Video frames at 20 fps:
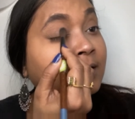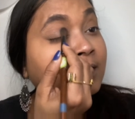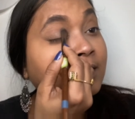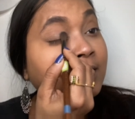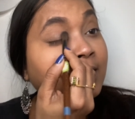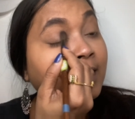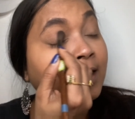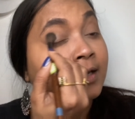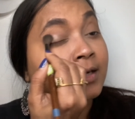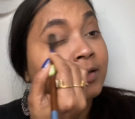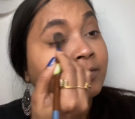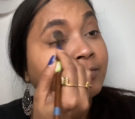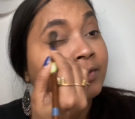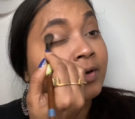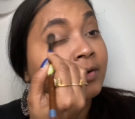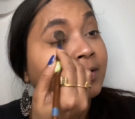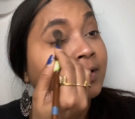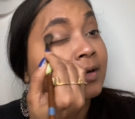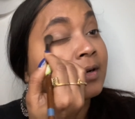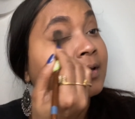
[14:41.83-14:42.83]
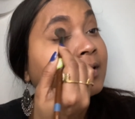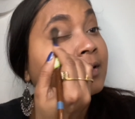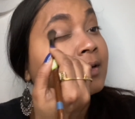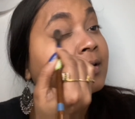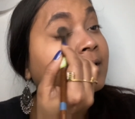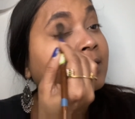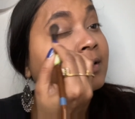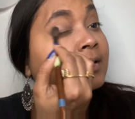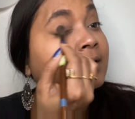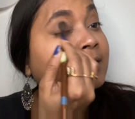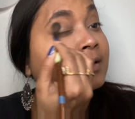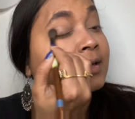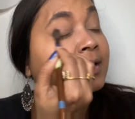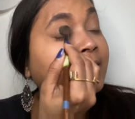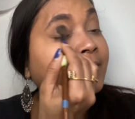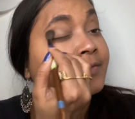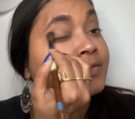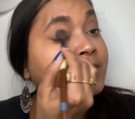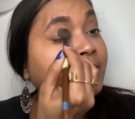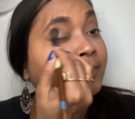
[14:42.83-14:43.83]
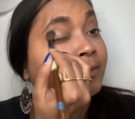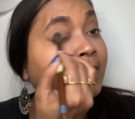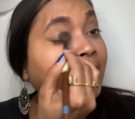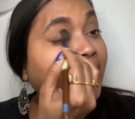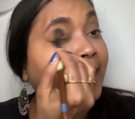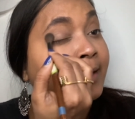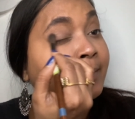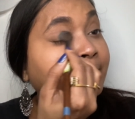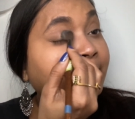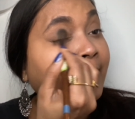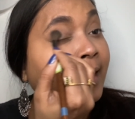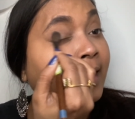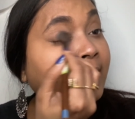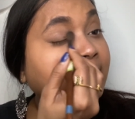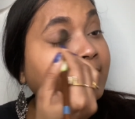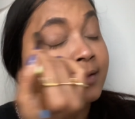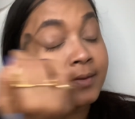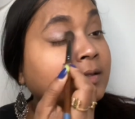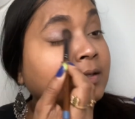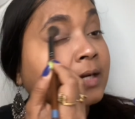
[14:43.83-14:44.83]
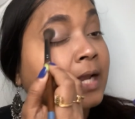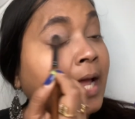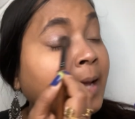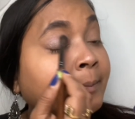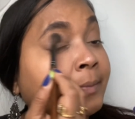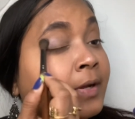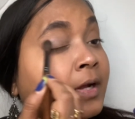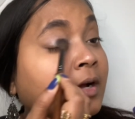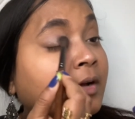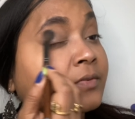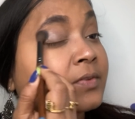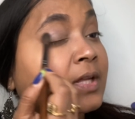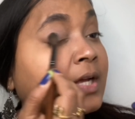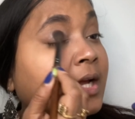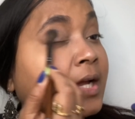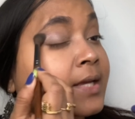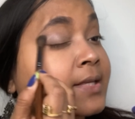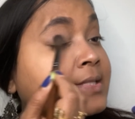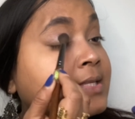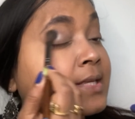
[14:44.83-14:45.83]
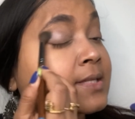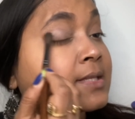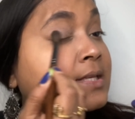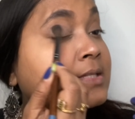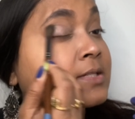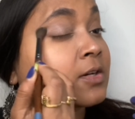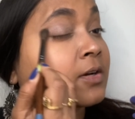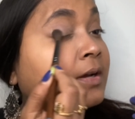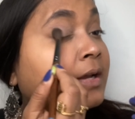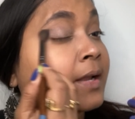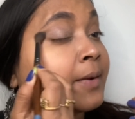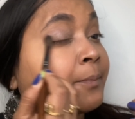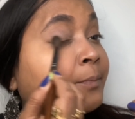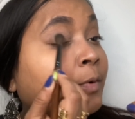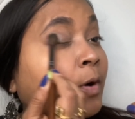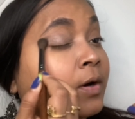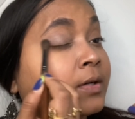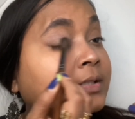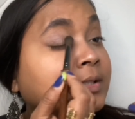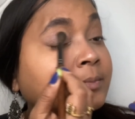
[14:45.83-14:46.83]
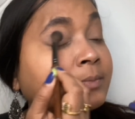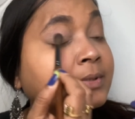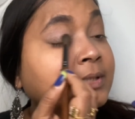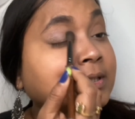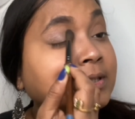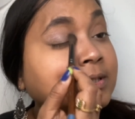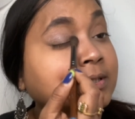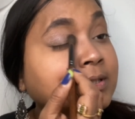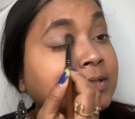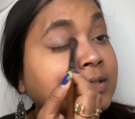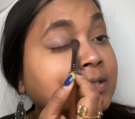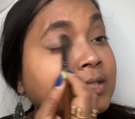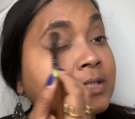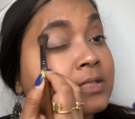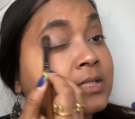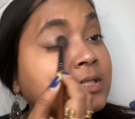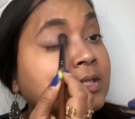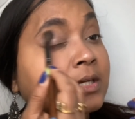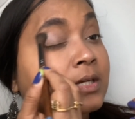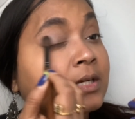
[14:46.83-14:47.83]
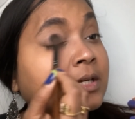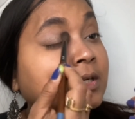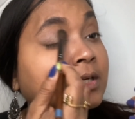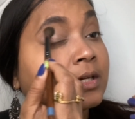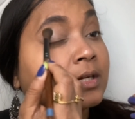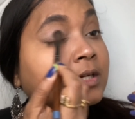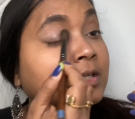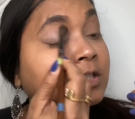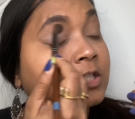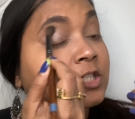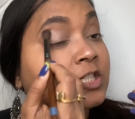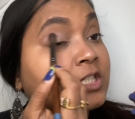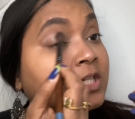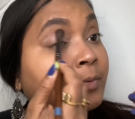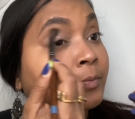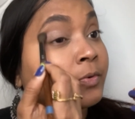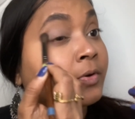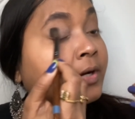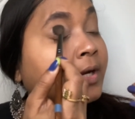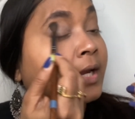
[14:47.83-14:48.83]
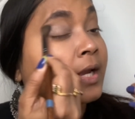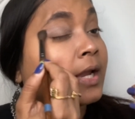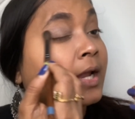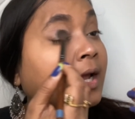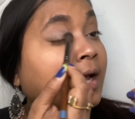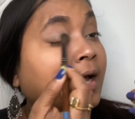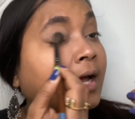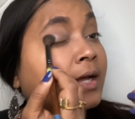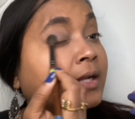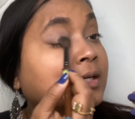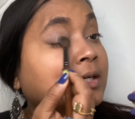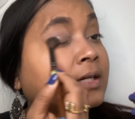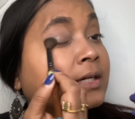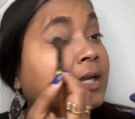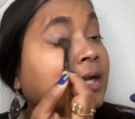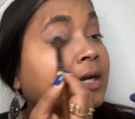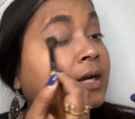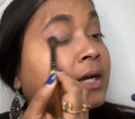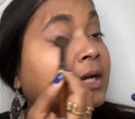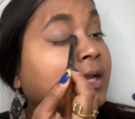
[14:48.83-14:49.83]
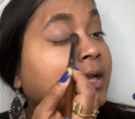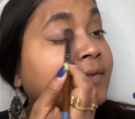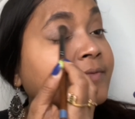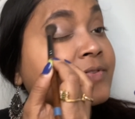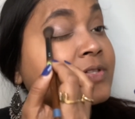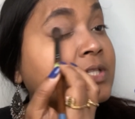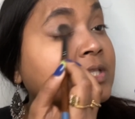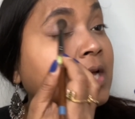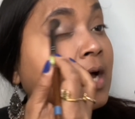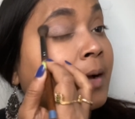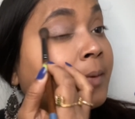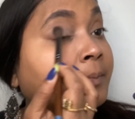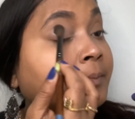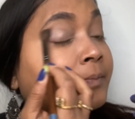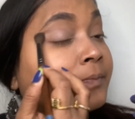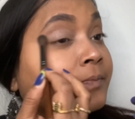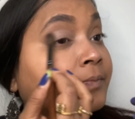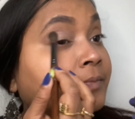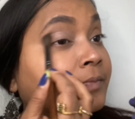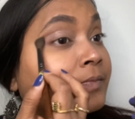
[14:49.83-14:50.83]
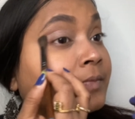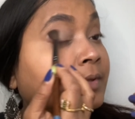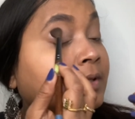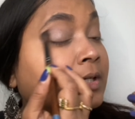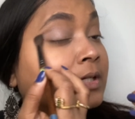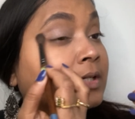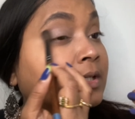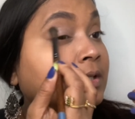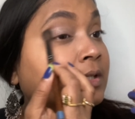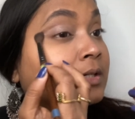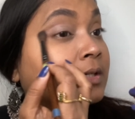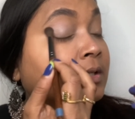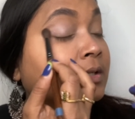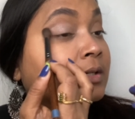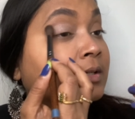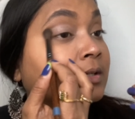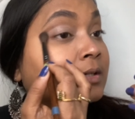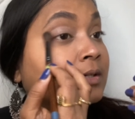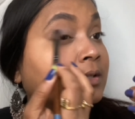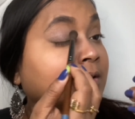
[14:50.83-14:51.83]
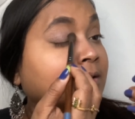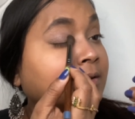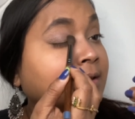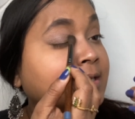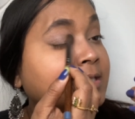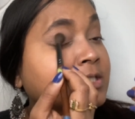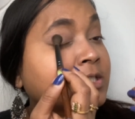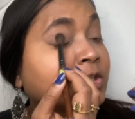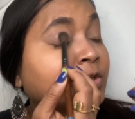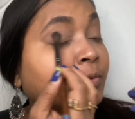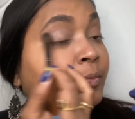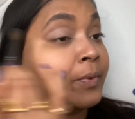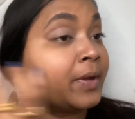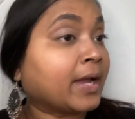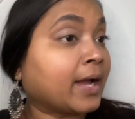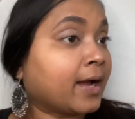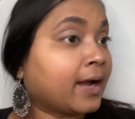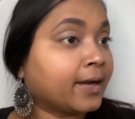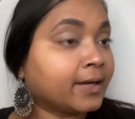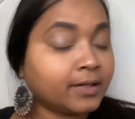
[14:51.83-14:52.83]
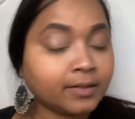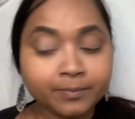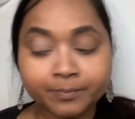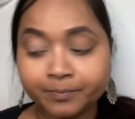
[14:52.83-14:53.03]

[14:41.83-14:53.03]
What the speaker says: and it will give some light back. Tapping off the excess is really important because it is shimmery and it can leave some residue behind,